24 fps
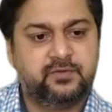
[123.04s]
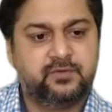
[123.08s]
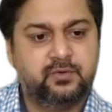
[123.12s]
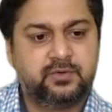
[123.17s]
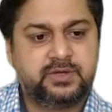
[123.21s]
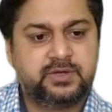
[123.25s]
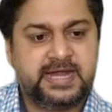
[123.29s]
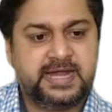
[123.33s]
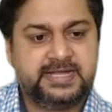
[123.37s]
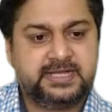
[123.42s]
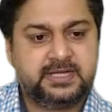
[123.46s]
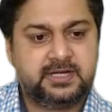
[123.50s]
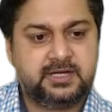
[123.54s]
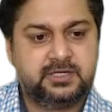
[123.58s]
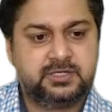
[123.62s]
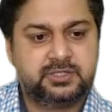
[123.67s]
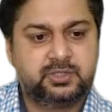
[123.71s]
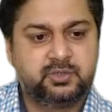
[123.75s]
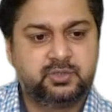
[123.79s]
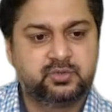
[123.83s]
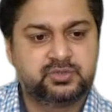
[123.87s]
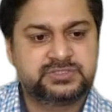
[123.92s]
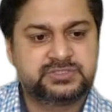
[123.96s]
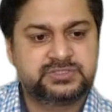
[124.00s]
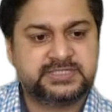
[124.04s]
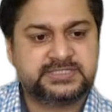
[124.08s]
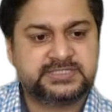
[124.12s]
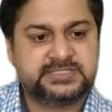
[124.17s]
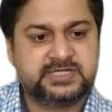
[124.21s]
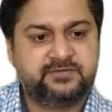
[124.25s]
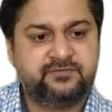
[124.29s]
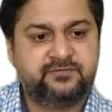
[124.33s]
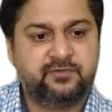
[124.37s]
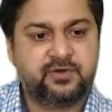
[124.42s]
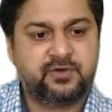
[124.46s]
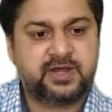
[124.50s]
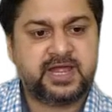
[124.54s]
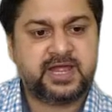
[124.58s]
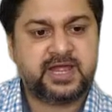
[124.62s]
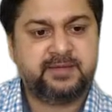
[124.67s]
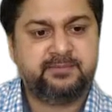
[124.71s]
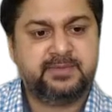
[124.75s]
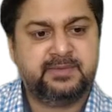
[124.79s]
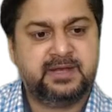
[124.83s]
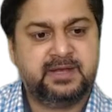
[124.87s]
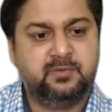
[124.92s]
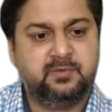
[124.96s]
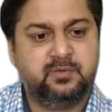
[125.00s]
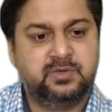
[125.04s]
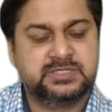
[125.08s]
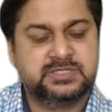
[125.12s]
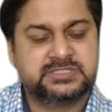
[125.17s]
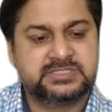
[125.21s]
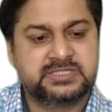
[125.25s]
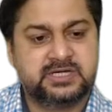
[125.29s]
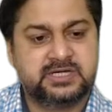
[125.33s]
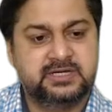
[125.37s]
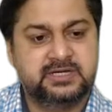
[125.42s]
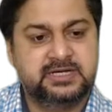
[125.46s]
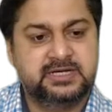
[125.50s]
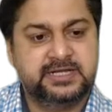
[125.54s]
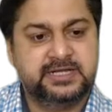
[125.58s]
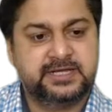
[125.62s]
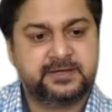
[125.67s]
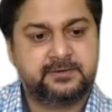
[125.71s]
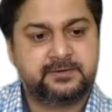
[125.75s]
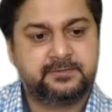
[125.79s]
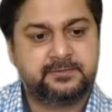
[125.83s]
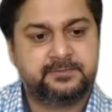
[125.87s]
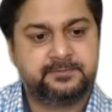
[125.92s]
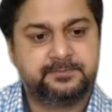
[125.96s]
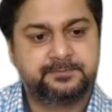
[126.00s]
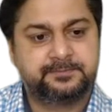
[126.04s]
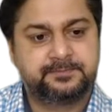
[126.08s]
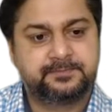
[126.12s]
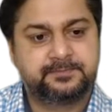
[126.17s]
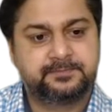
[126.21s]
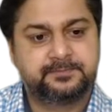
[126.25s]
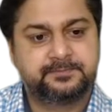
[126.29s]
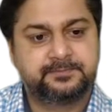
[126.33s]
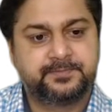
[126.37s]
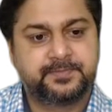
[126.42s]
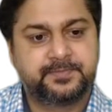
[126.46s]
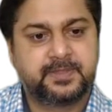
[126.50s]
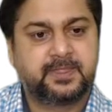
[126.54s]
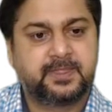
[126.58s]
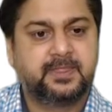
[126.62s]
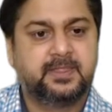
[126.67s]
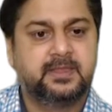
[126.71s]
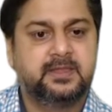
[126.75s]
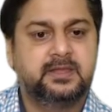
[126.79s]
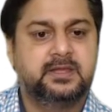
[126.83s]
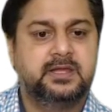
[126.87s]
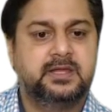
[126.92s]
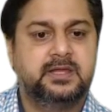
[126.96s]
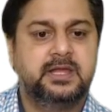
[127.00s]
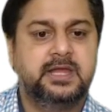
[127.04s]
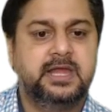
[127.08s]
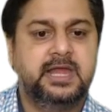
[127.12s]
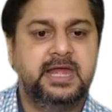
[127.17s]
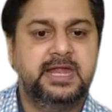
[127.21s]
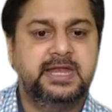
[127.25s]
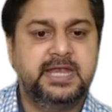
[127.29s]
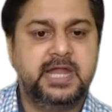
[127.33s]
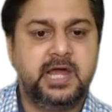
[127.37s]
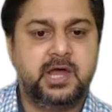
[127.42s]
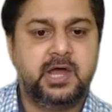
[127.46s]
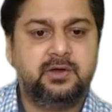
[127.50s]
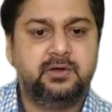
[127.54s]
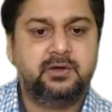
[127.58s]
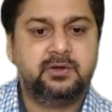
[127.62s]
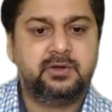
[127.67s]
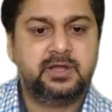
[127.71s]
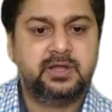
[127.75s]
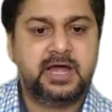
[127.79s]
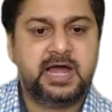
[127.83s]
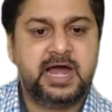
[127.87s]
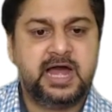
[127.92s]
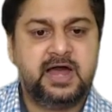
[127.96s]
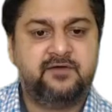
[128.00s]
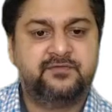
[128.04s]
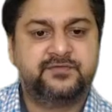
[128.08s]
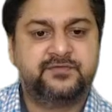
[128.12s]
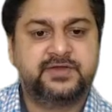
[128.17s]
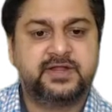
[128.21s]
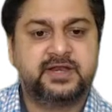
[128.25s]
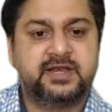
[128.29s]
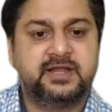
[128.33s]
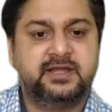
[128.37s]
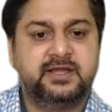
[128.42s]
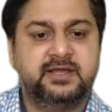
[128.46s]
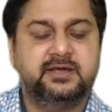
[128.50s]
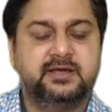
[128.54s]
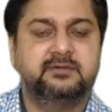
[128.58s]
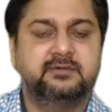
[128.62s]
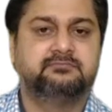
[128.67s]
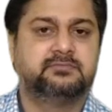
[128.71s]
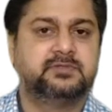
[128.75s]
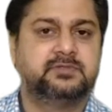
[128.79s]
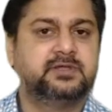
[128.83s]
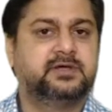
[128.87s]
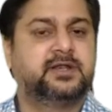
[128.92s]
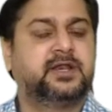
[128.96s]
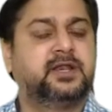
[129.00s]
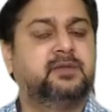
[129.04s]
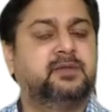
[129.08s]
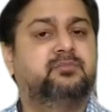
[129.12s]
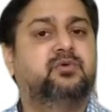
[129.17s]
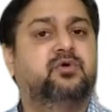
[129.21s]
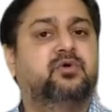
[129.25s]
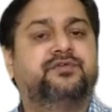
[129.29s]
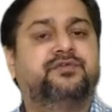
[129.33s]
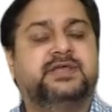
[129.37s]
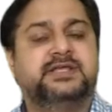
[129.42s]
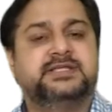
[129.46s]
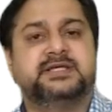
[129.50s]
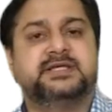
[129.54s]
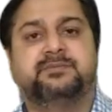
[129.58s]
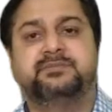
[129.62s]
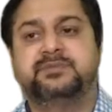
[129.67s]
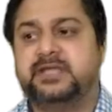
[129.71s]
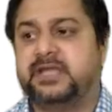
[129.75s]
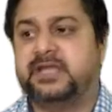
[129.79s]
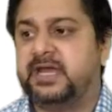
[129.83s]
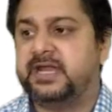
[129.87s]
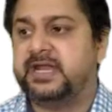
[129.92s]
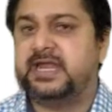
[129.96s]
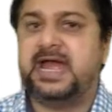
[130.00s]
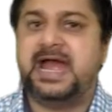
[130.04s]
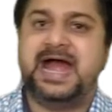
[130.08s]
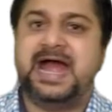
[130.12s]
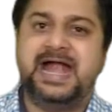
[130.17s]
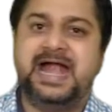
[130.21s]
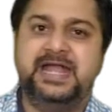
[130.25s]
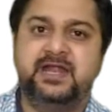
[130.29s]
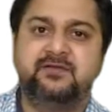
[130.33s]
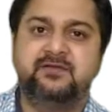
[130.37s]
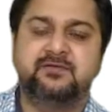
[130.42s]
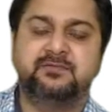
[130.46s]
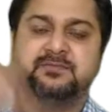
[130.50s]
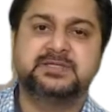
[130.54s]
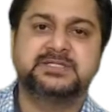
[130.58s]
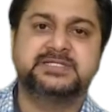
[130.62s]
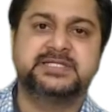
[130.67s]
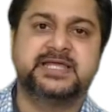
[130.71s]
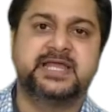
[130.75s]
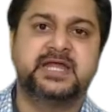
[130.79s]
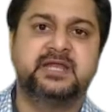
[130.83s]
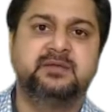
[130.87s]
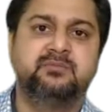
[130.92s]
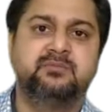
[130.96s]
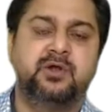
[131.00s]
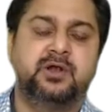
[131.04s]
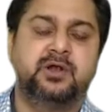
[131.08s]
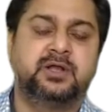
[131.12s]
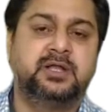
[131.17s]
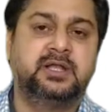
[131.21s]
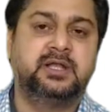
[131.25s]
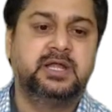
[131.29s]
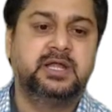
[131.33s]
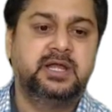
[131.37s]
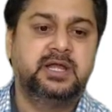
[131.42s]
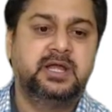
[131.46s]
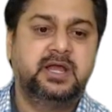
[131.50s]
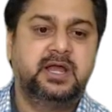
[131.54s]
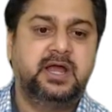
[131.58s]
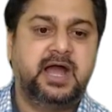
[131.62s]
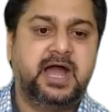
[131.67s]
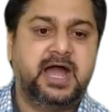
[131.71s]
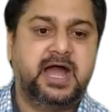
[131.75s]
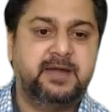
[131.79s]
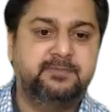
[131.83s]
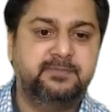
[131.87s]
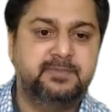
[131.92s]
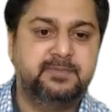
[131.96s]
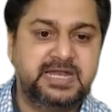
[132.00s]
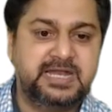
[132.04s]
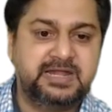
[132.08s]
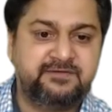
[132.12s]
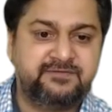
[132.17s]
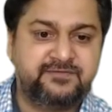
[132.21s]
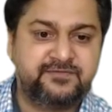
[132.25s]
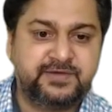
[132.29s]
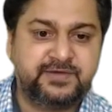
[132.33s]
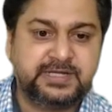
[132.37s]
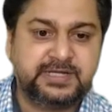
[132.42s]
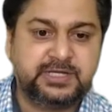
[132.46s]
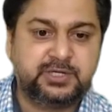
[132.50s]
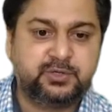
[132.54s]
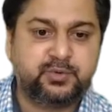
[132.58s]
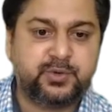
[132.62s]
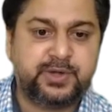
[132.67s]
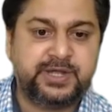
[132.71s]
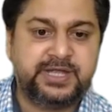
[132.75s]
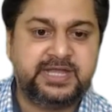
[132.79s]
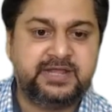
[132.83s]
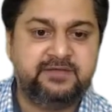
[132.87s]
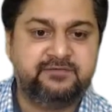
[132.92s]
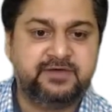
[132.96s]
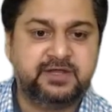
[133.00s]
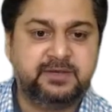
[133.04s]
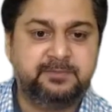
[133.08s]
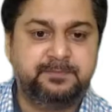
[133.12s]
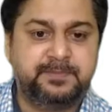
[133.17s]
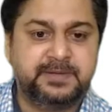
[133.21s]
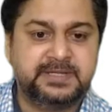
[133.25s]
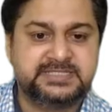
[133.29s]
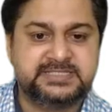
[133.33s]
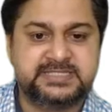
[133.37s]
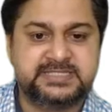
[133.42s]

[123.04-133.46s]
you look at 264 ml was earlier. And now, after removing something and adding from the second bottle, I'm left with 21%